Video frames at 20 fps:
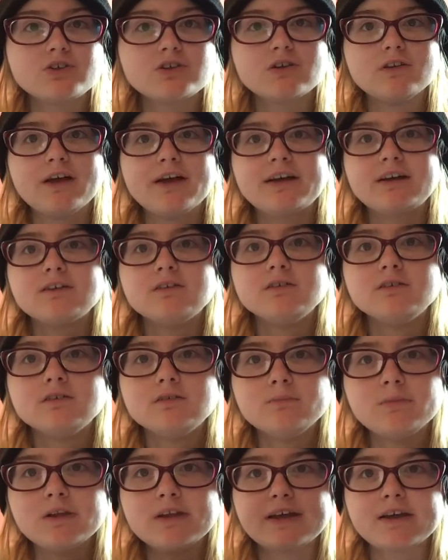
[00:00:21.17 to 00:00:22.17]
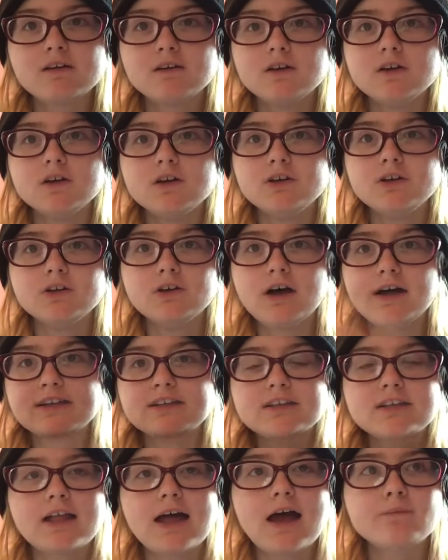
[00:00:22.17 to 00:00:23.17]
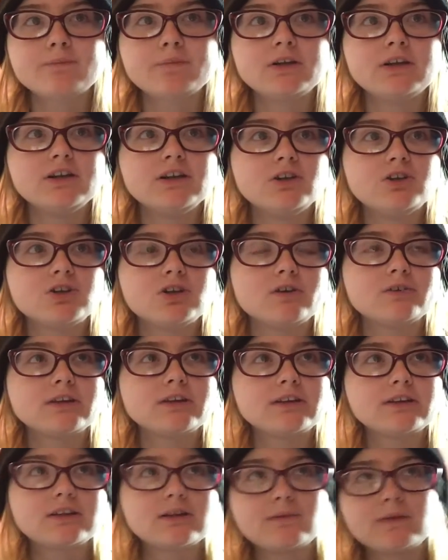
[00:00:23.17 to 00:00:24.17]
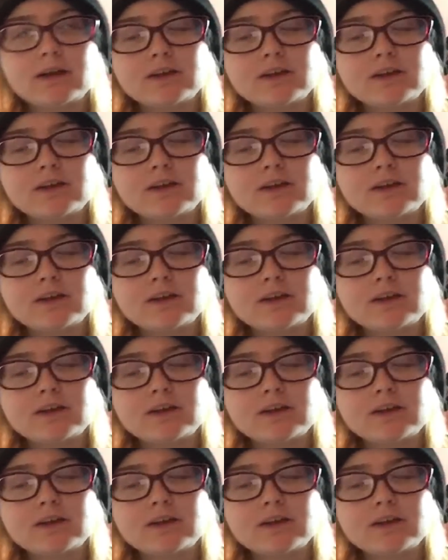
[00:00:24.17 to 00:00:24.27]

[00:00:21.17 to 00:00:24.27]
So, like, be like, no, I slap, and then it shows, like, someone